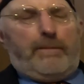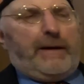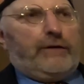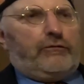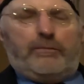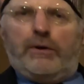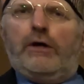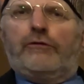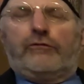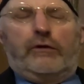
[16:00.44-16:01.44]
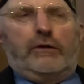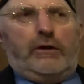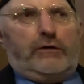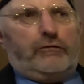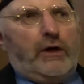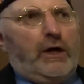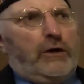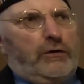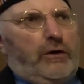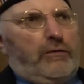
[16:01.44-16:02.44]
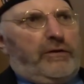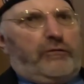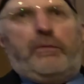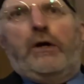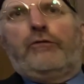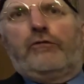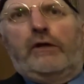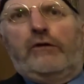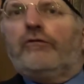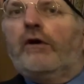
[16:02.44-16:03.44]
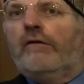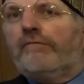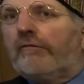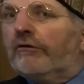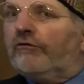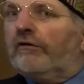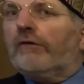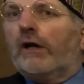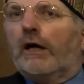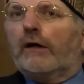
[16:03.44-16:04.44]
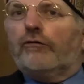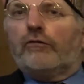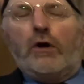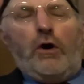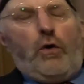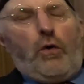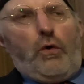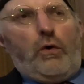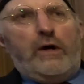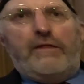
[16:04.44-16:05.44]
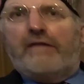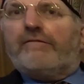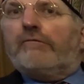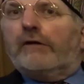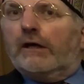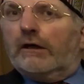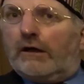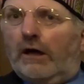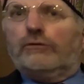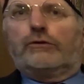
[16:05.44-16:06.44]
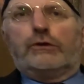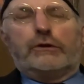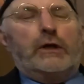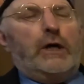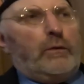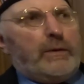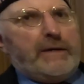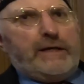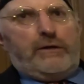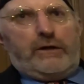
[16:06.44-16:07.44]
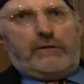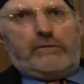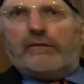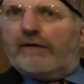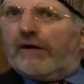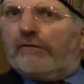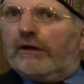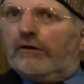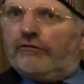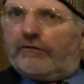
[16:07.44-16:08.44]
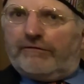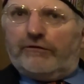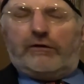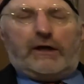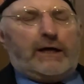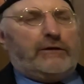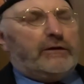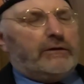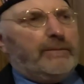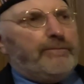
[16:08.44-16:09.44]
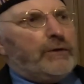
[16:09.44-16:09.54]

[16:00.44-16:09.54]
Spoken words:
about a person that, this person is very civilized, or they're very cultured. We mean that they're very sophisticated.